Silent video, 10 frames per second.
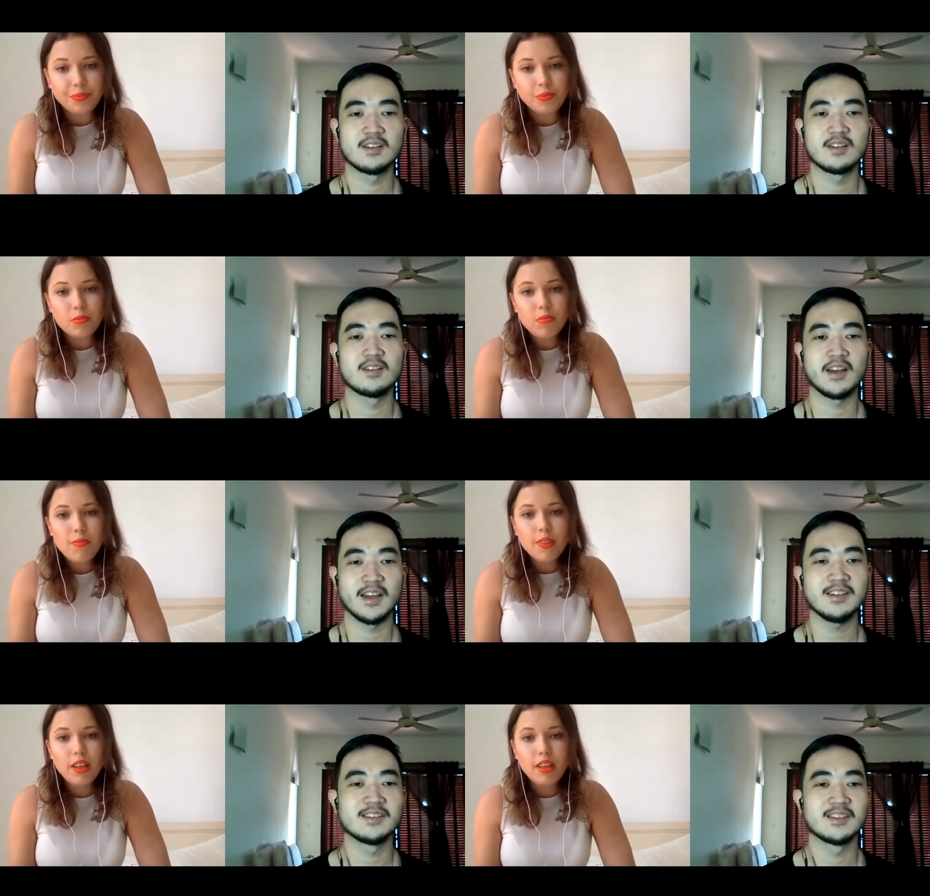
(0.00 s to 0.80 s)
Speaker 1: okay.
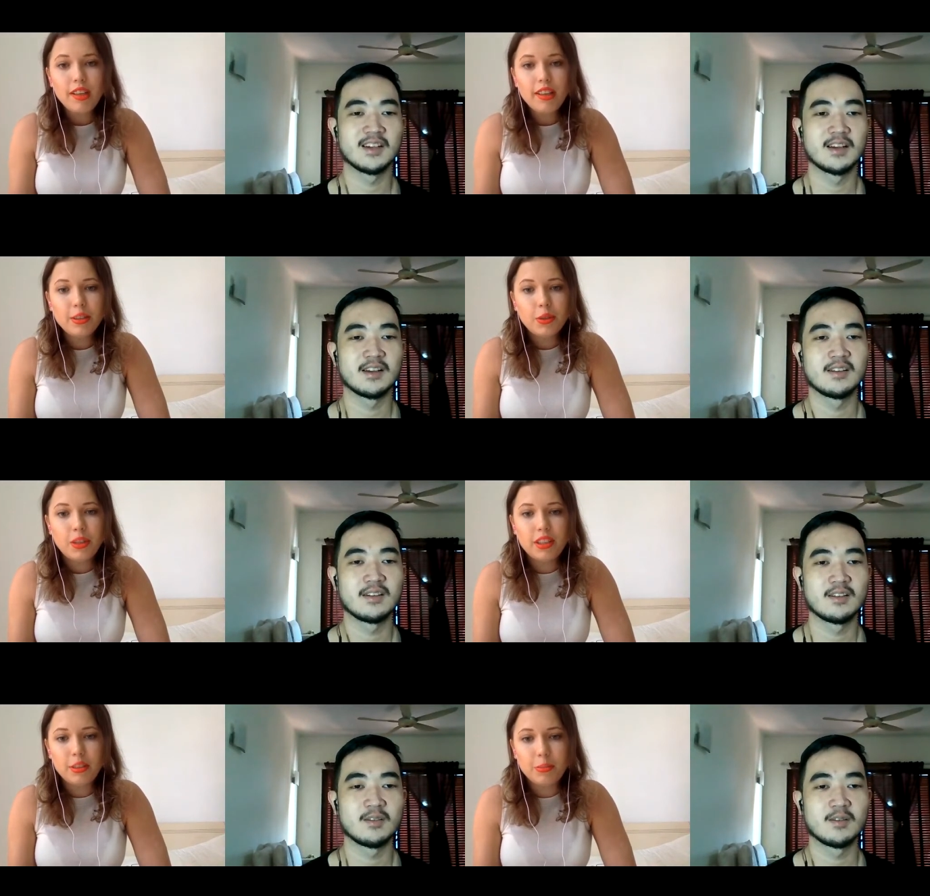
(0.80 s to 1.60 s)
in Kuala
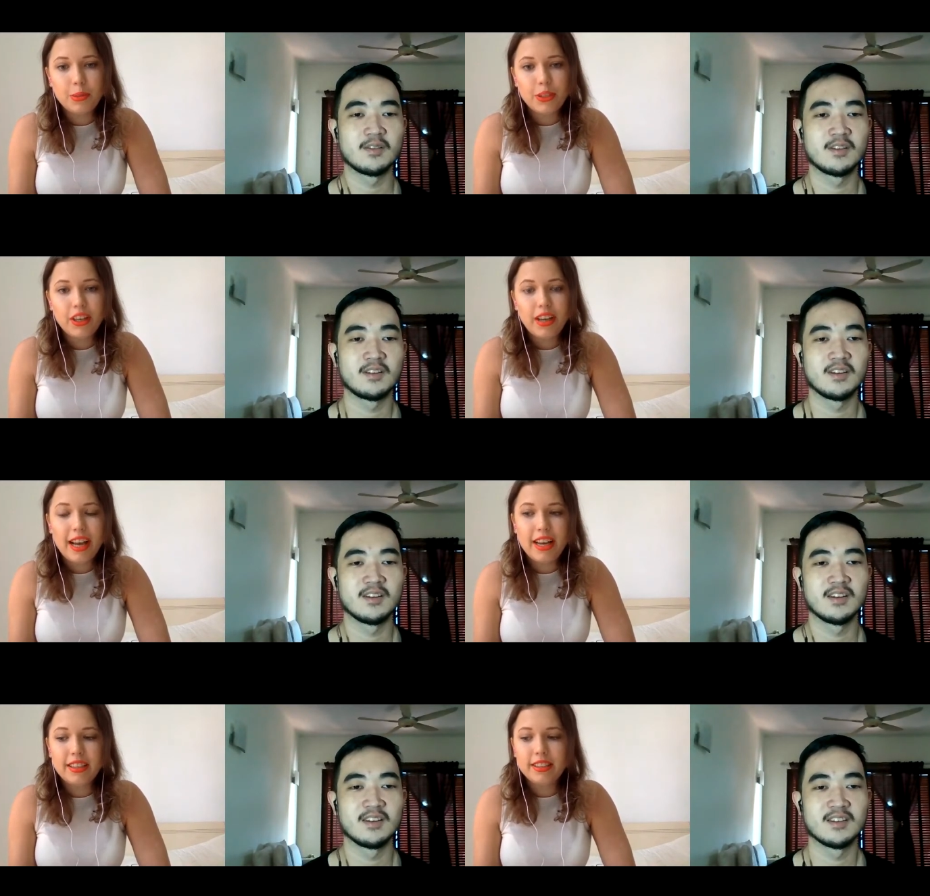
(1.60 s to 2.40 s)
Lumpur,
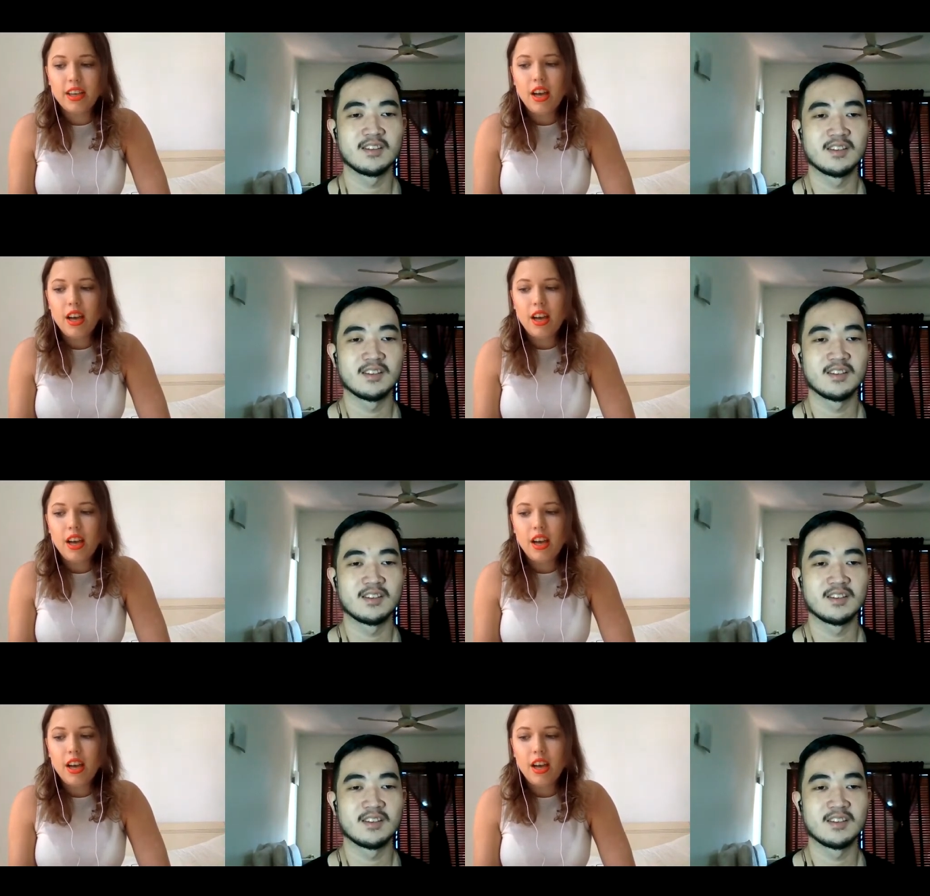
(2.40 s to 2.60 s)
and